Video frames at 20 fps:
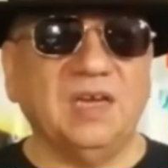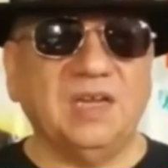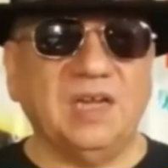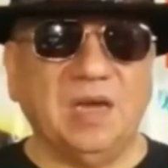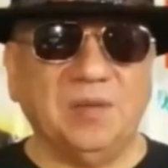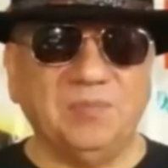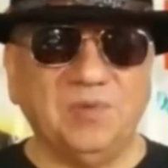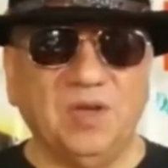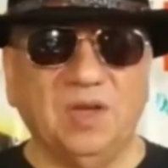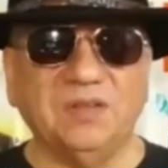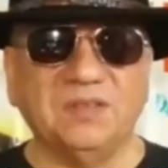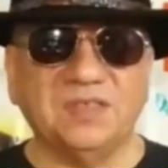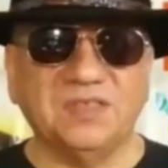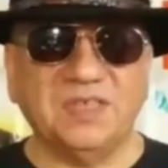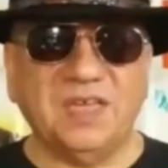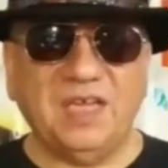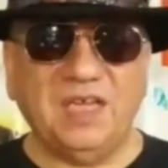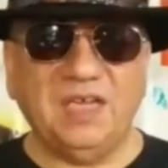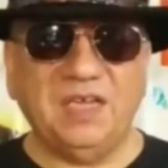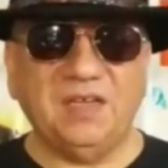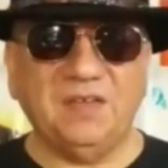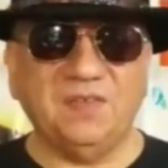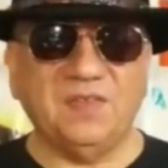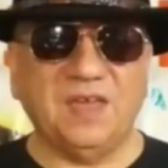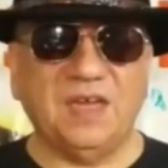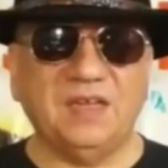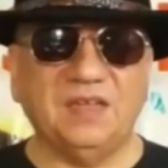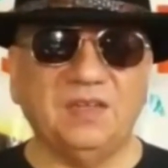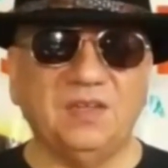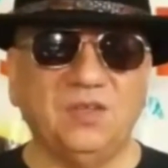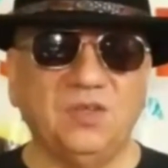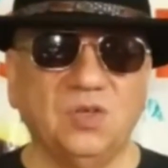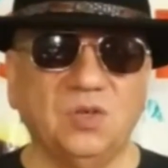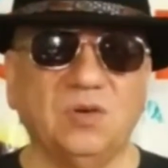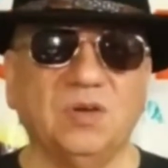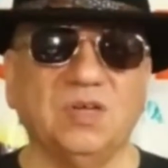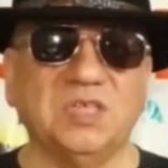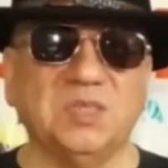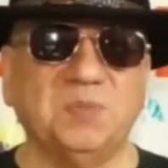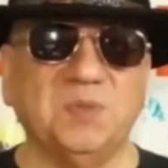And I'm not saying that your
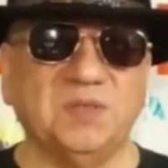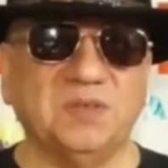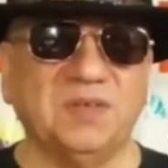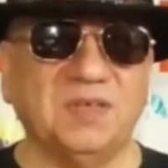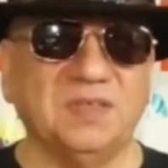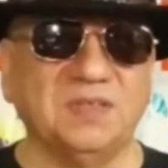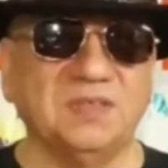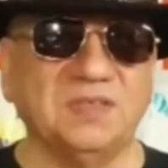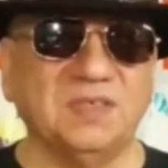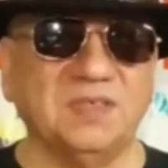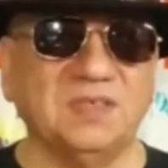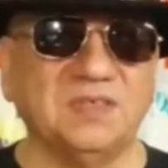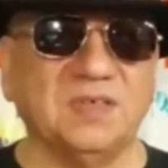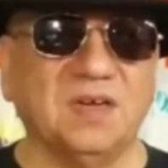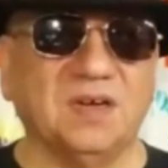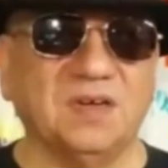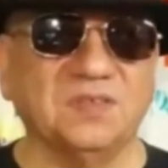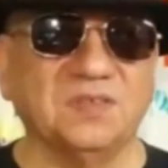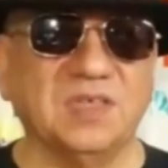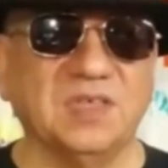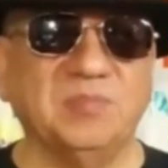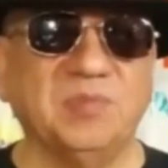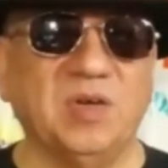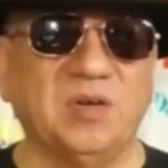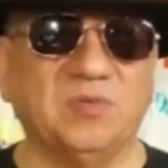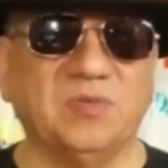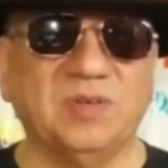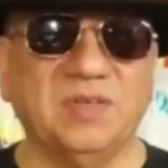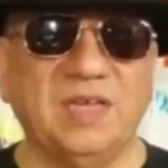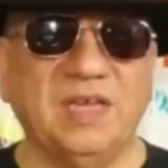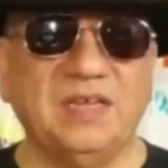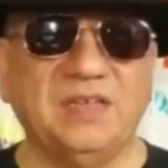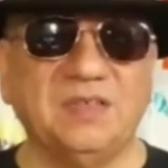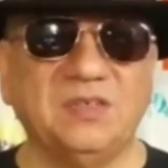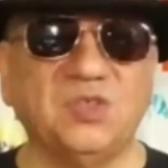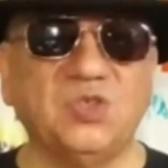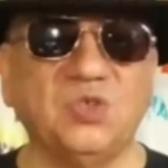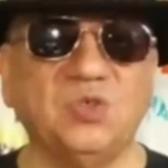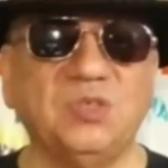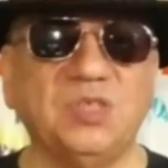experiences are somehow
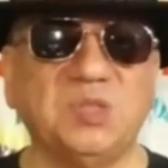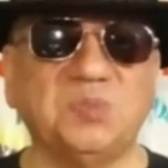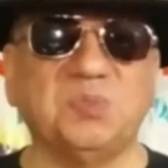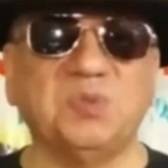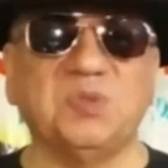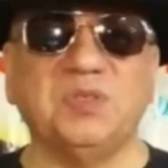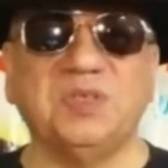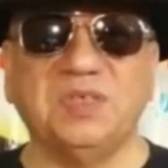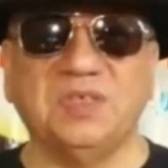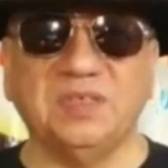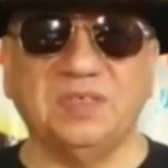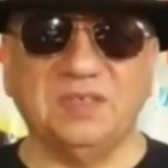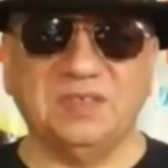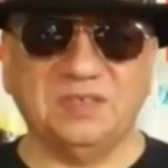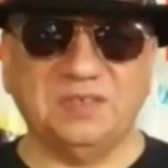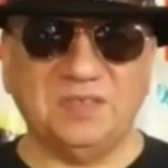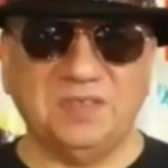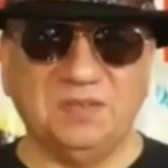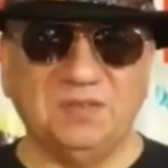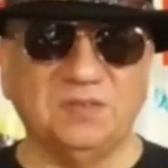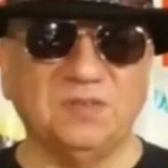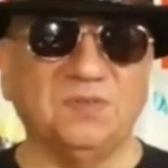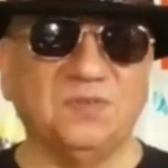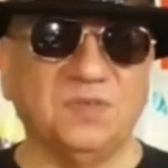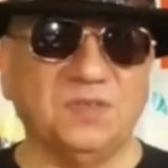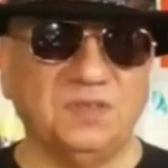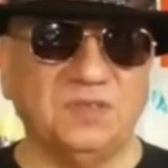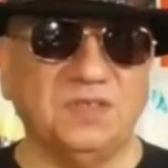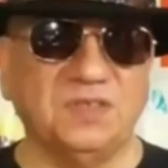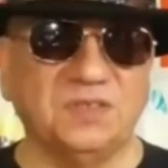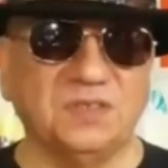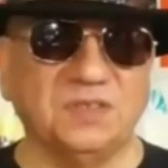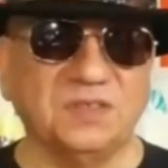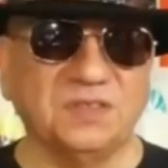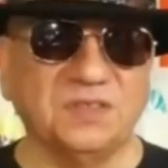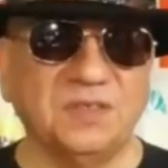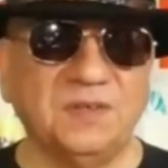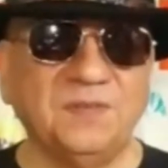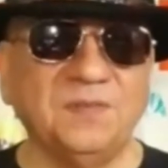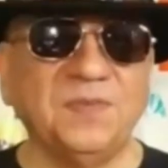related to this particular series of
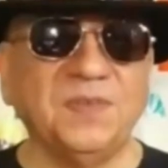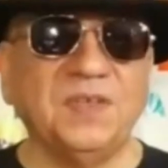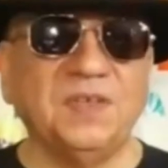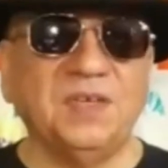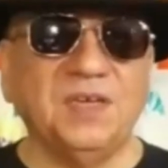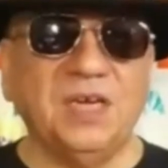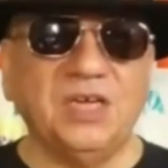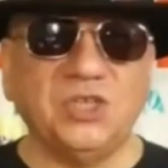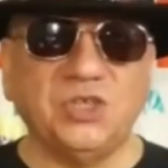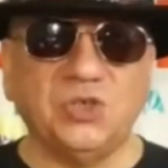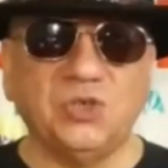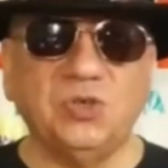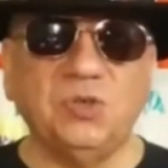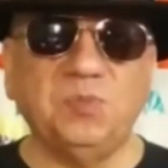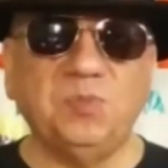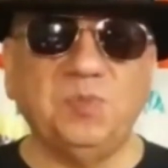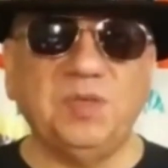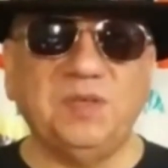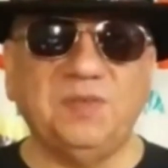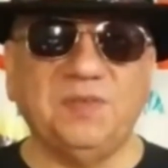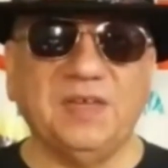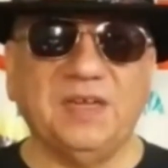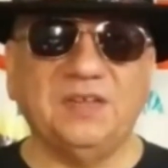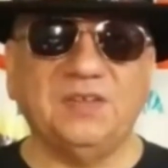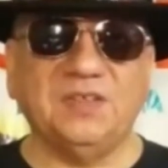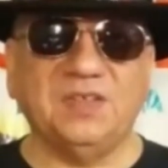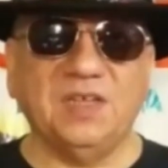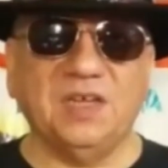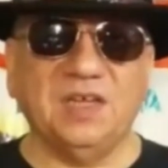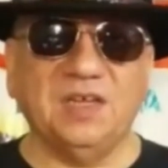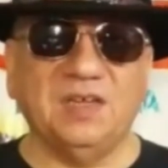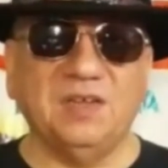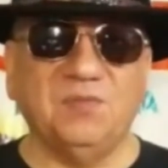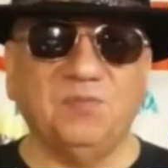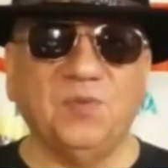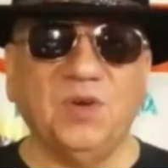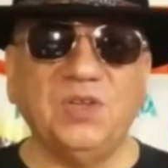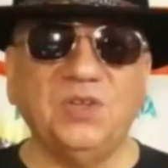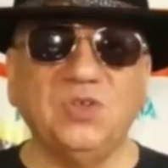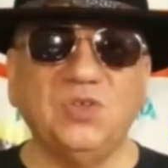conditions. Mm-hmm. It could be that
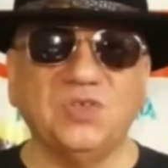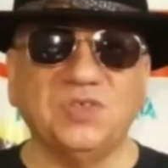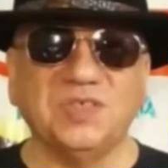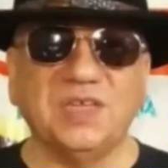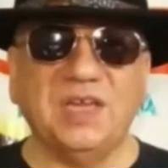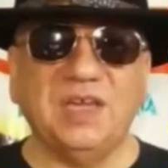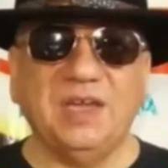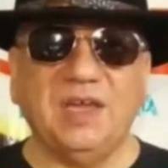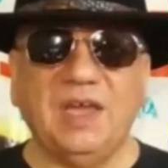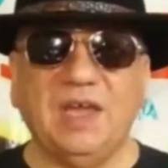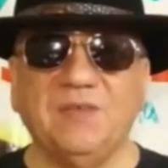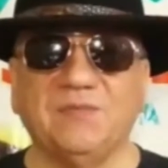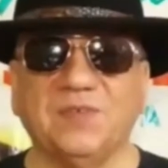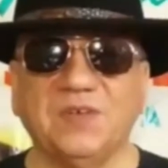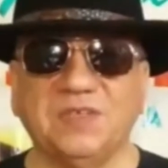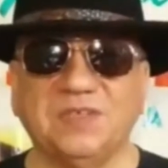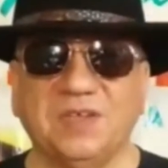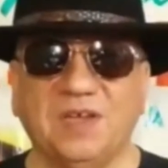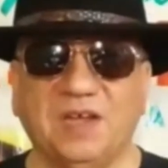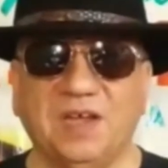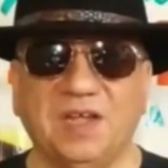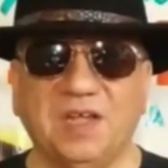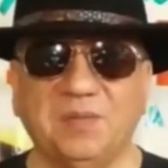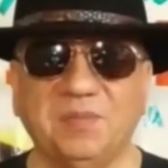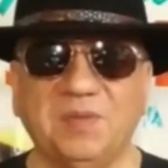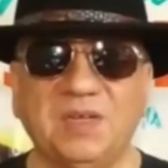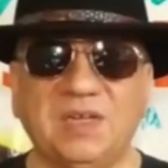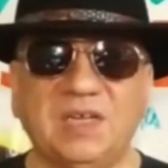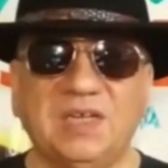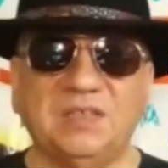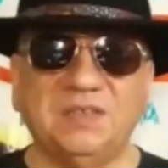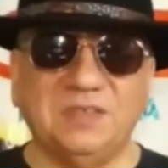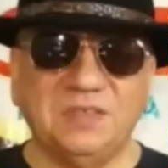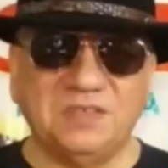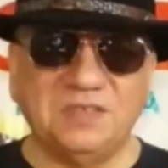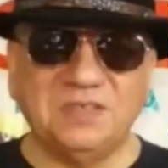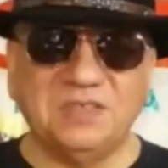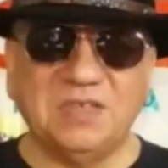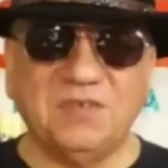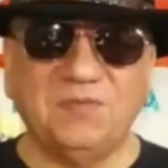when you say every time, this
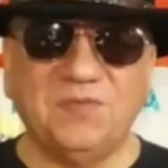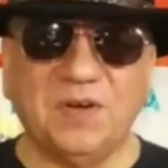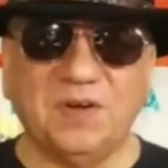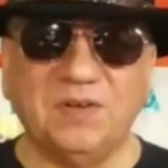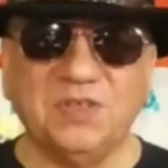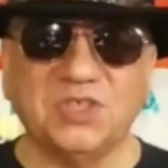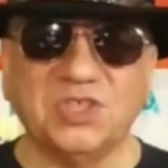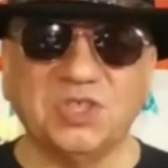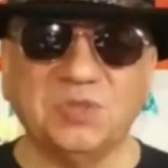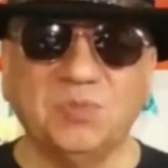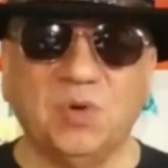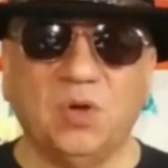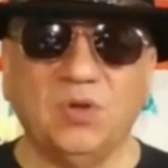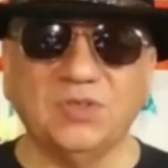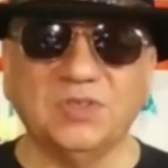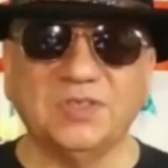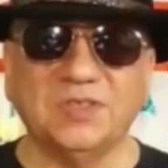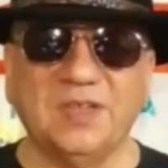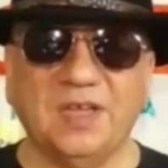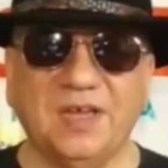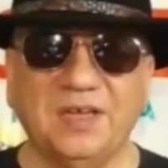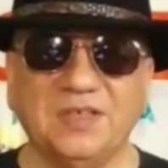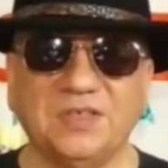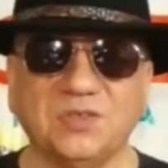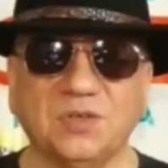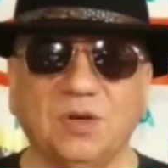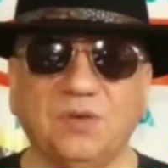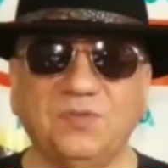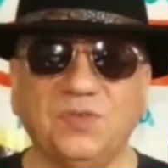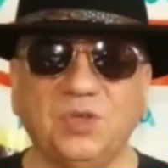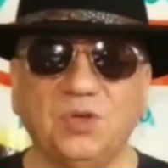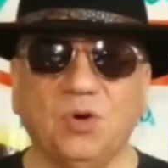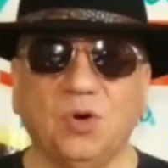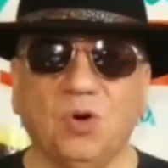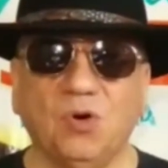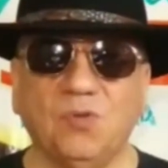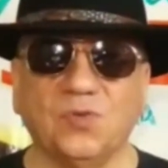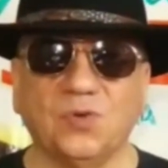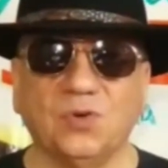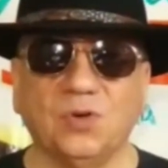is a very small slice of the
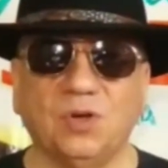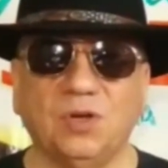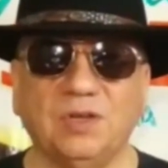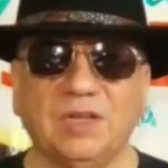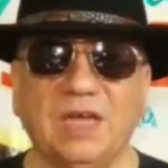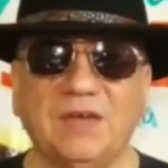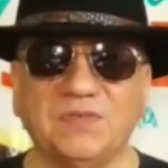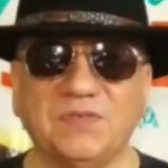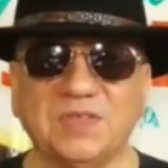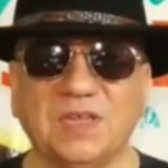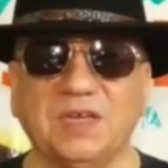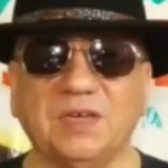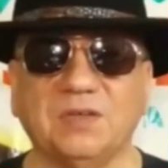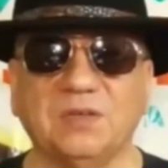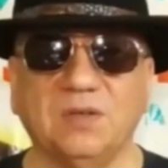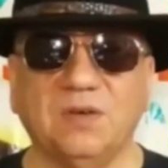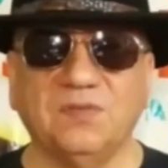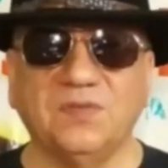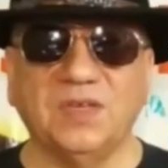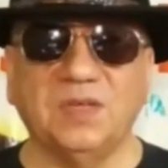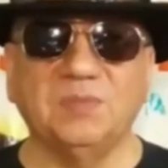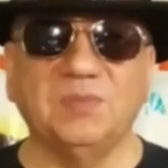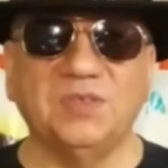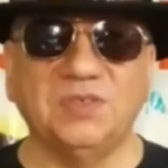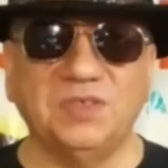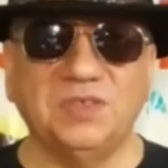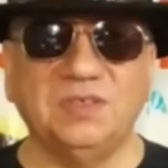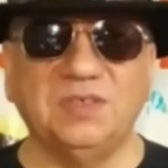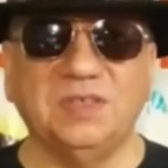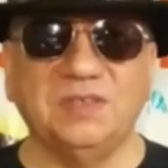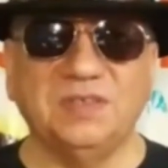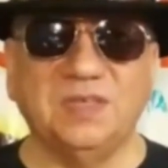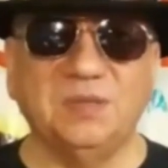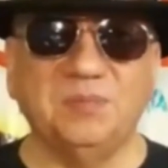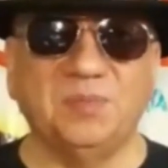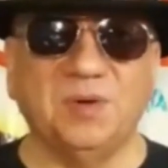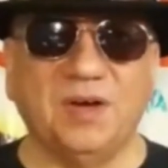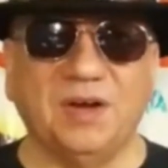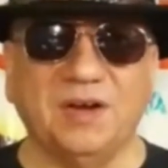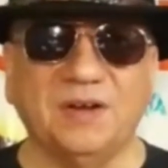overall life cycle of that machine at
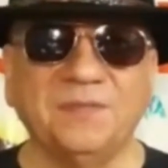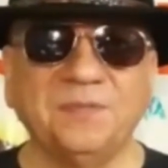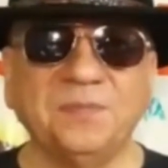that bar.